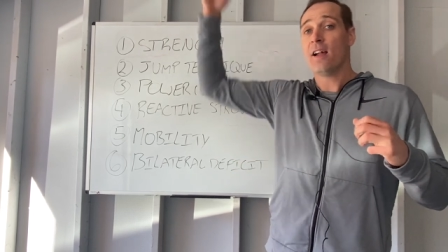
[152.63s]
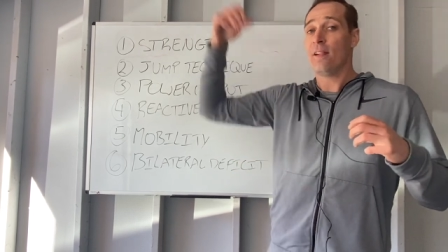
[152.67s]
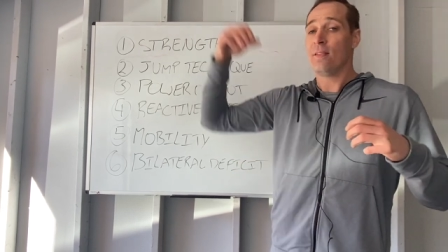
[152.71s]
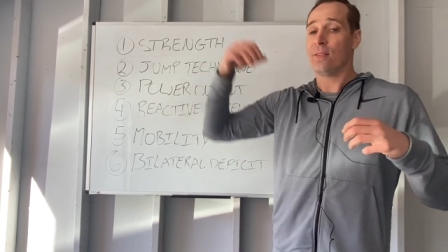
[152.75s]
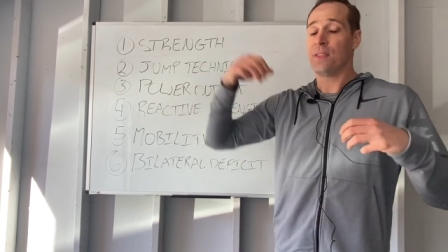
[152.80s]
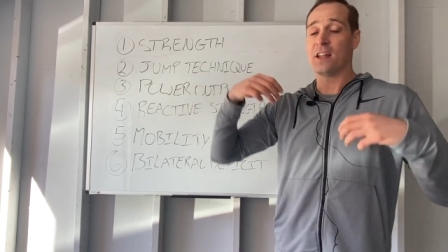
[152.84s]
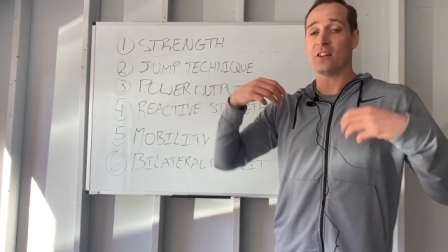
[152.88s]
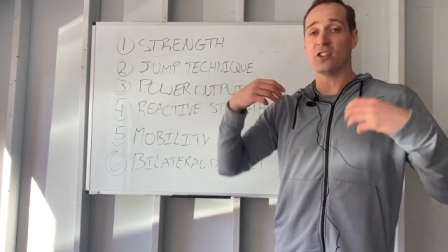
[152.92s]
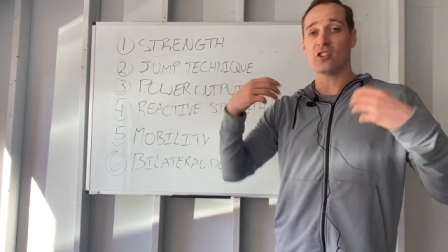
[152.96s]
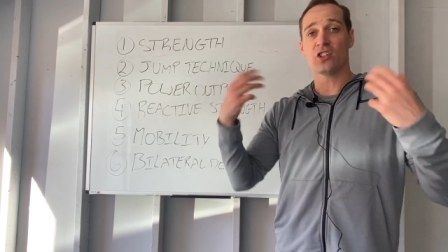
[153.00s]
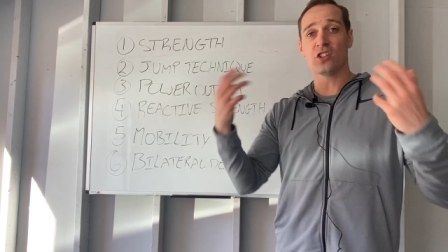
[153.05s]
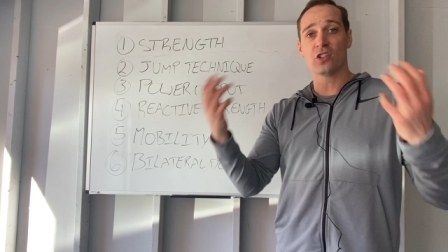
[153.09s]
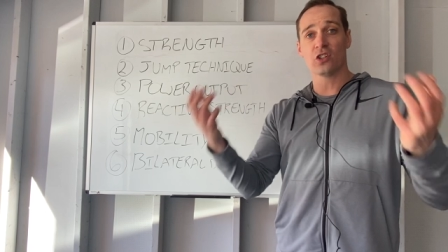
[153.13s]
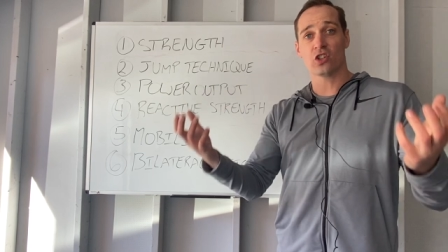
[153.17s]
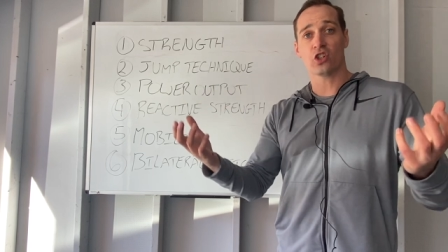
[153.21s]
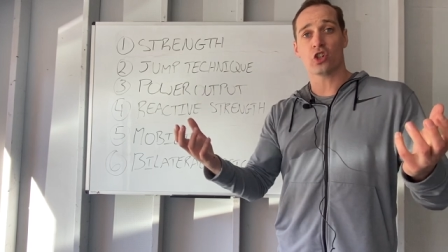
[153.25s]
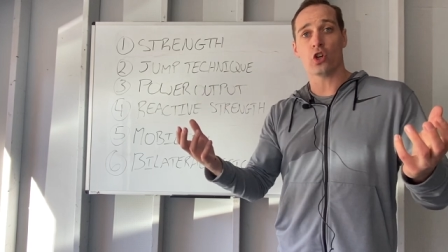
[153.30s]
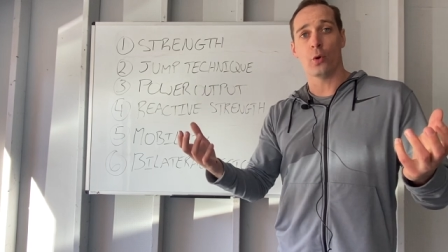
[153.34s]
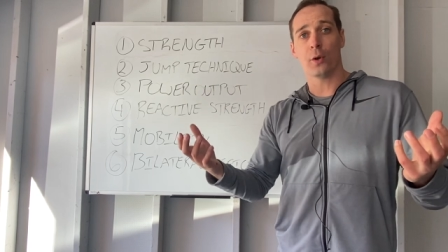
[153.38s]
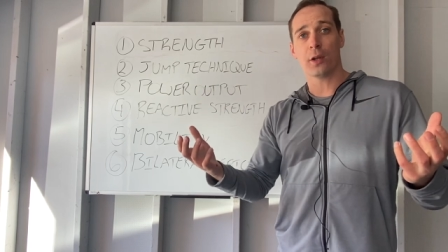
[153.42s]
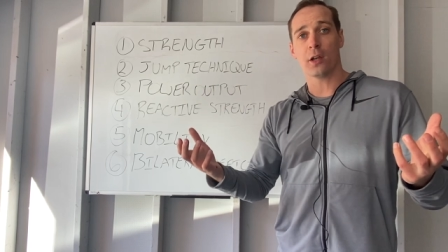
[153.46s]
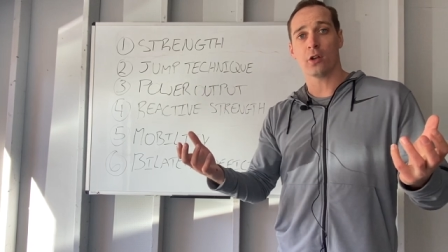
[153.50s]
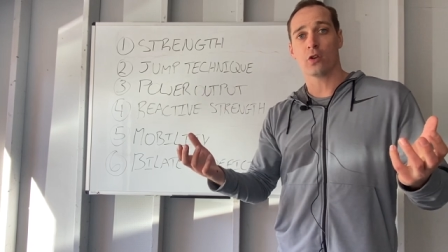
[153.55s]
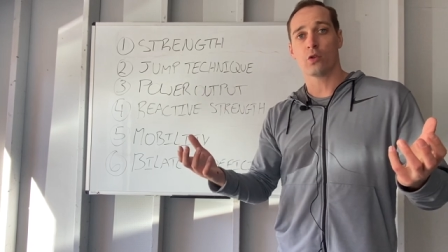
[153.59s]
That's still
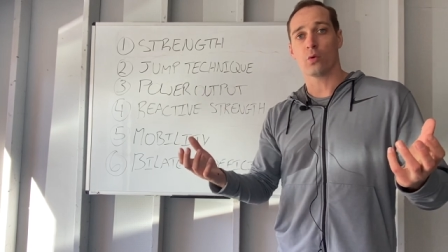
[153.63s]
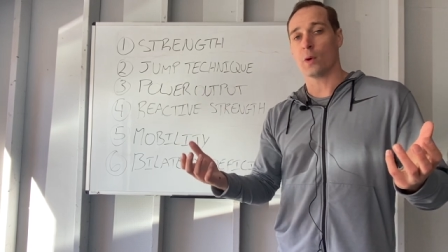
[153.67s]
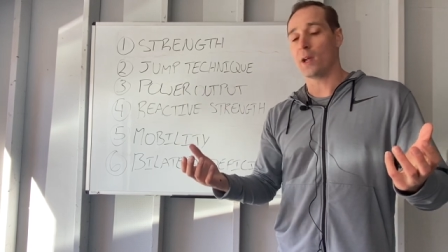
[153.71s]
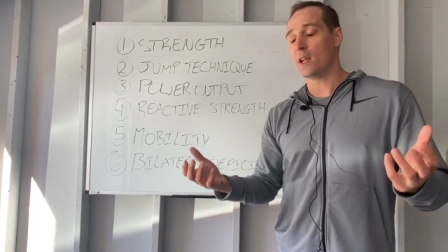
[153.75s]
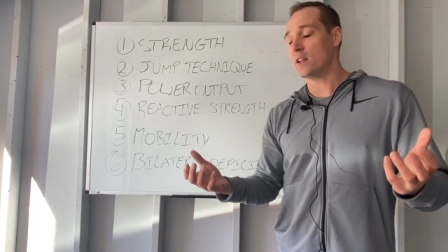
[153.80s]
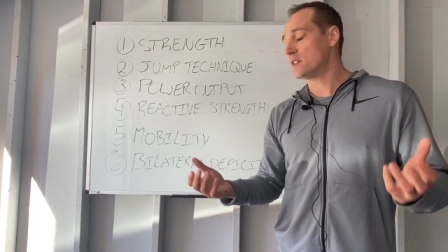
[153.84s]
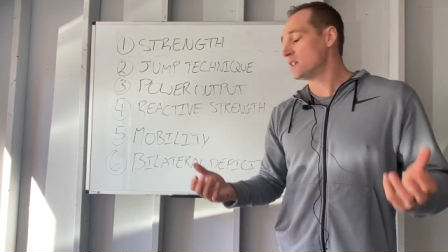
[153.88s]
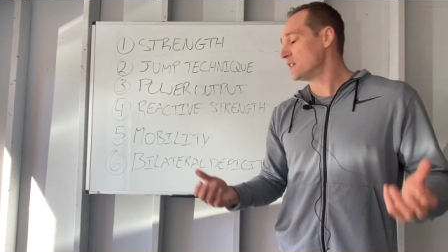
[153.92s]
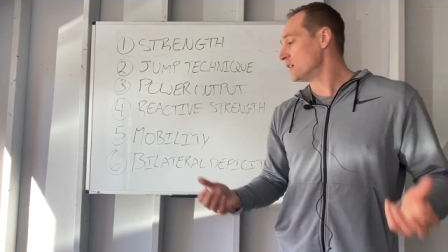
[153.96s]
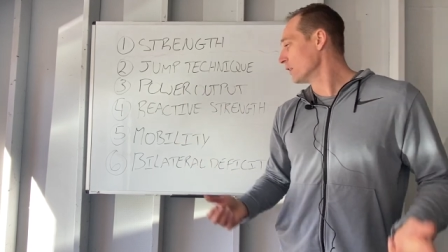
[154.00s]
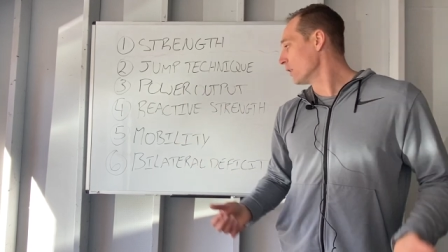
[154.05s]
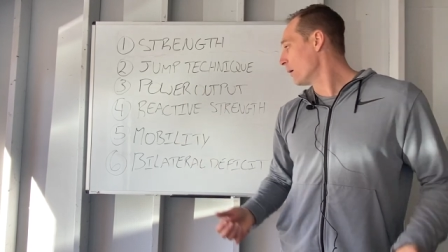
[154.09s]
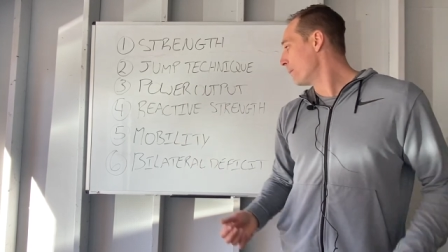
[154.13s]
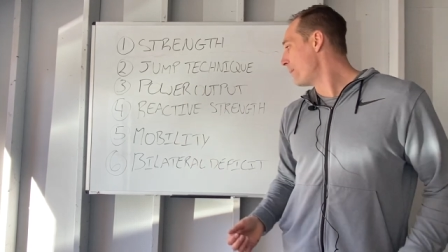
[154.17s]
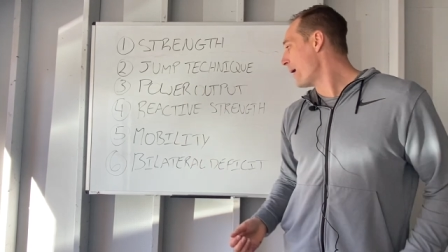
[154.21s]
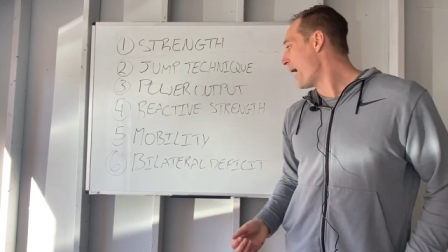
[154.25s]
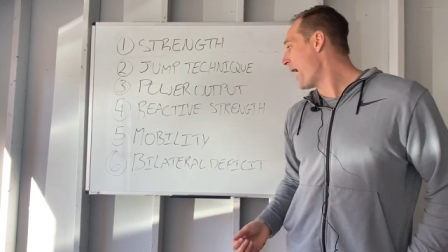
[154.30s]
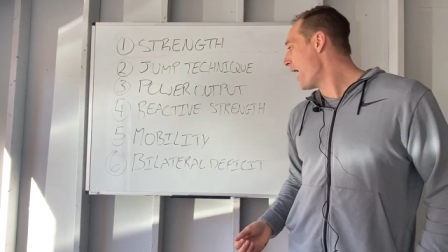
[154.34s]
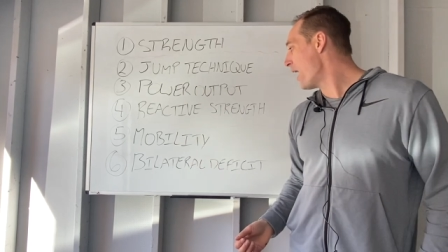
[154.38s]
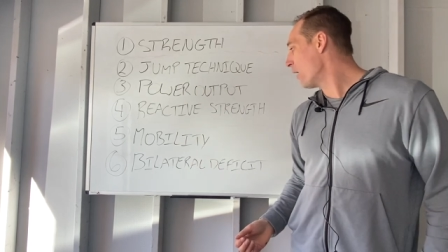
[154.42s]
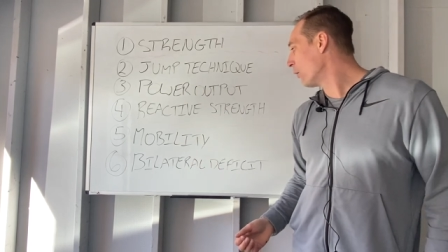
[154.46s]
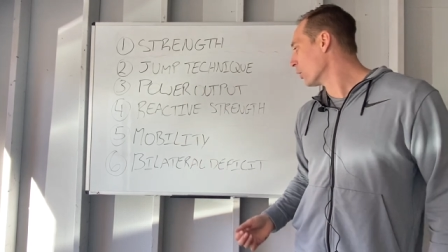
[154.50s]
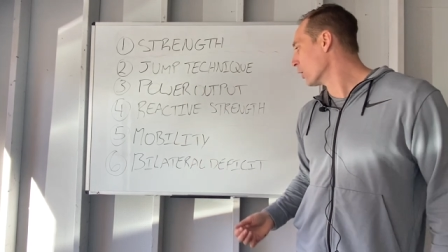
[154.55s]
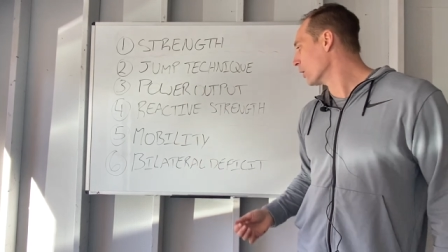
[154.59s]
showing a great deal of
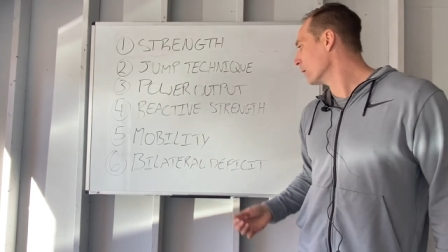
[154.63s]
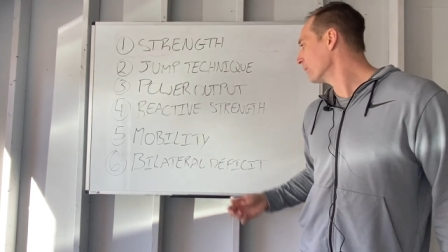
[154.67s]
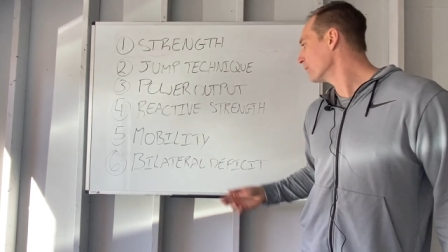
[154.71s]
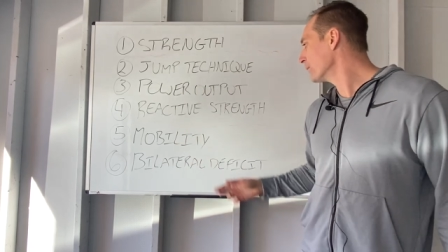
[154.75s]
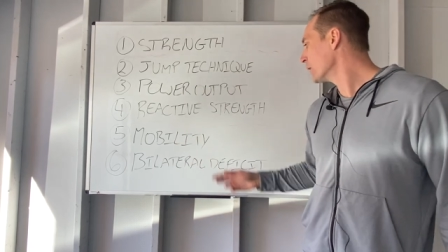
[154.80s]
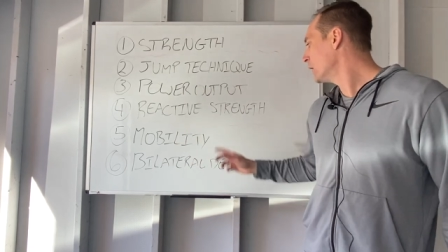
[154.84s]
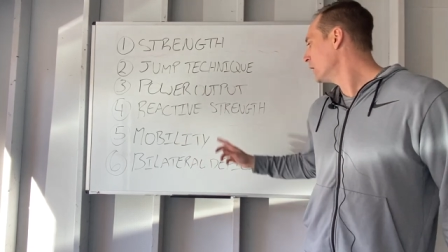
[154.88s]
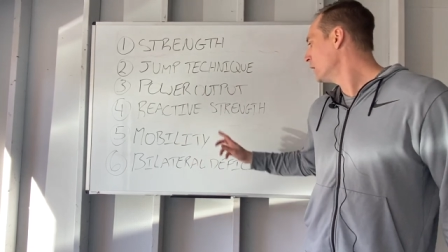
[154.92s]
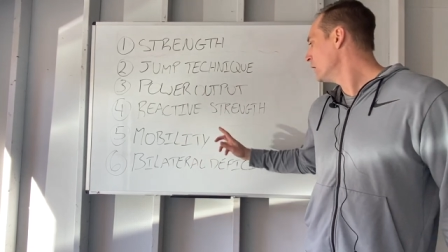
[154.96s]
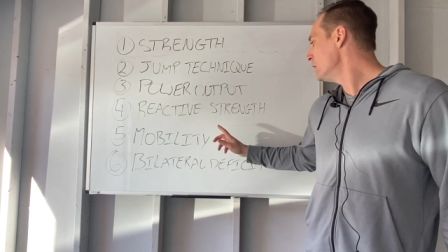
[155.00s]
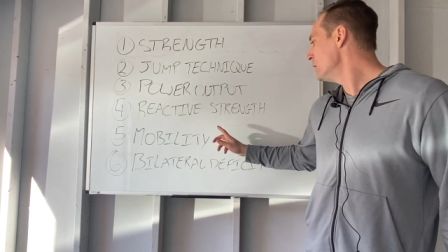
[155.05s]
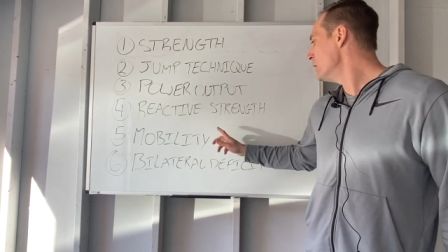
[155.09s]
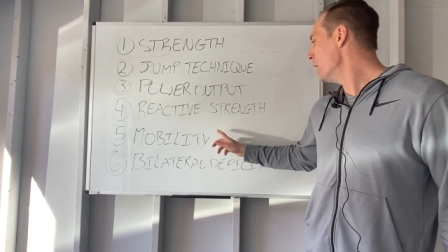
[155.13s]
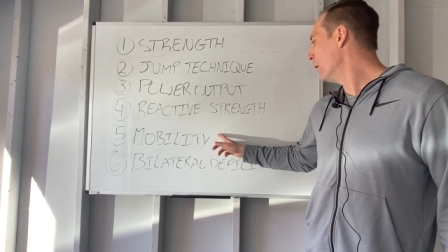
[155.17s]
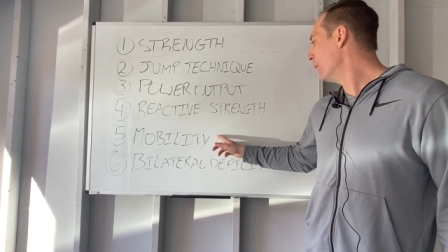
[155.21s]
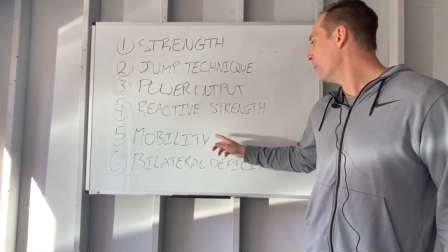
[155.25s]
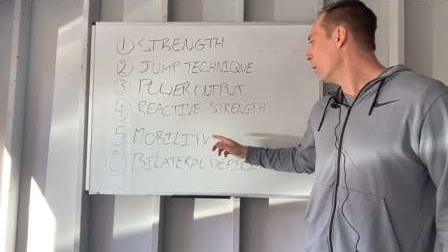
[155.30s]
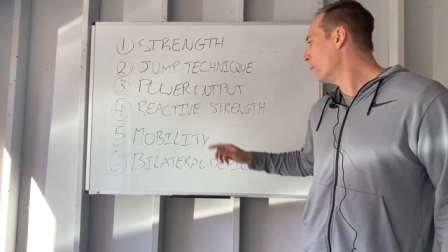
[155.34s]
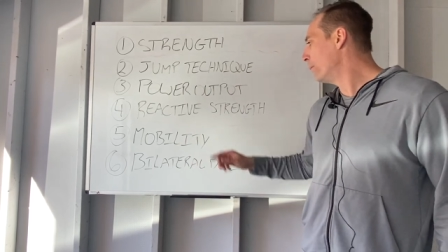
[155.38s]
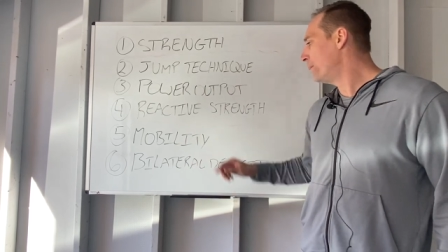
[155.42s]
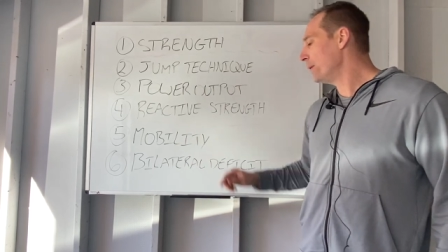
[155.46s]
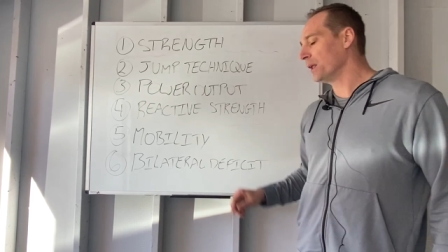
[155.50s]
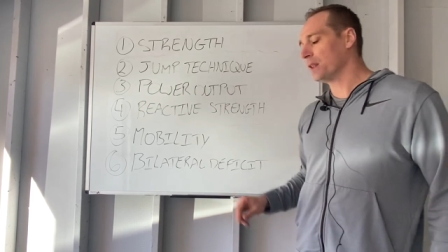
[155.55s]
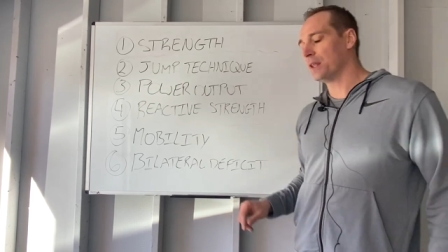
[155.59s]
power. Now,
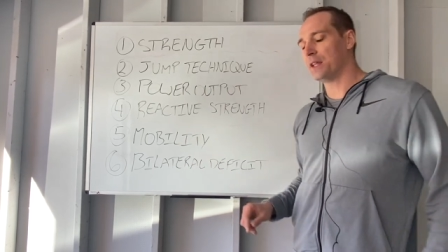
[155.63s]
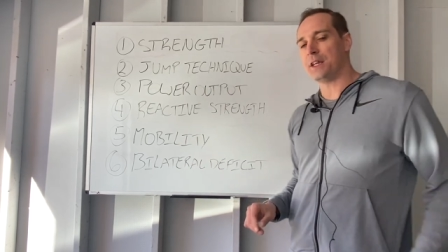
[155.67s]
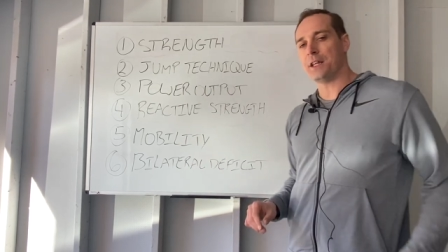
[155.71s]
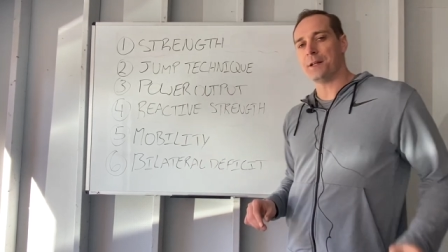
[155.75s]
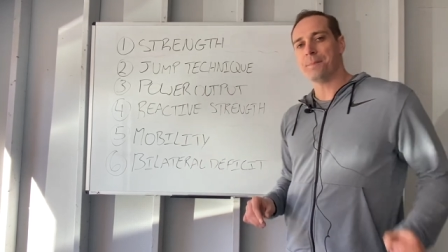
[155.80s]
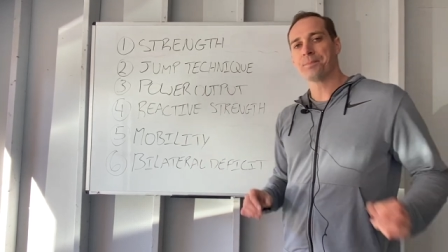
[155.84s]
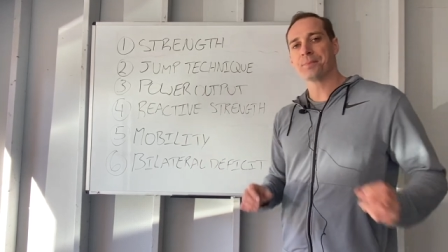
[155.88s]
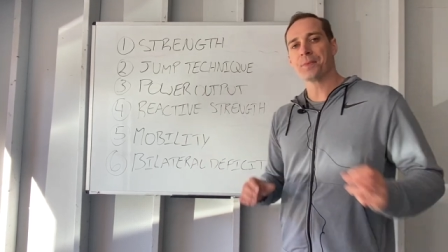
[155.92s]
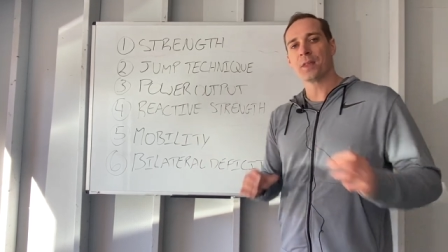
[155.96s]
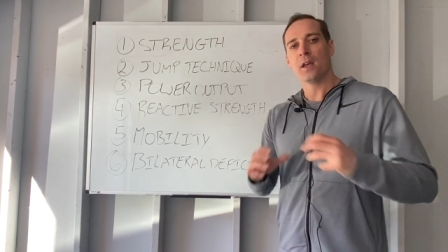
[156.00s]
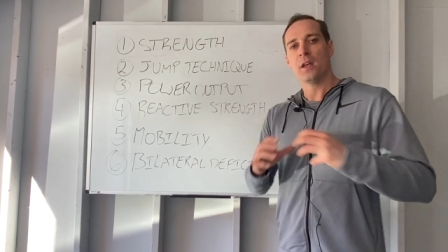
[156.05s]
mobility.